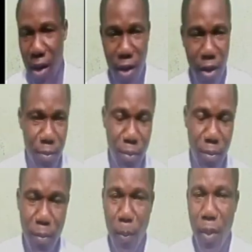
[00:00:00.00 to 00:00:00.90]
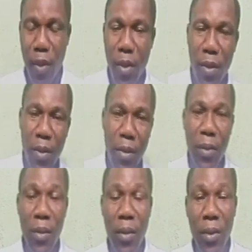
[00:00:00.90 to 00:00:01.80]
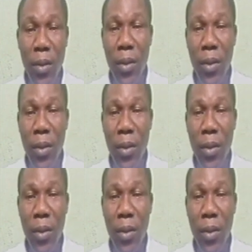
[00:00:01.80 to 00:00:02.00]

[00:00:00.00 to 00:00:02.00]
(no one is talking)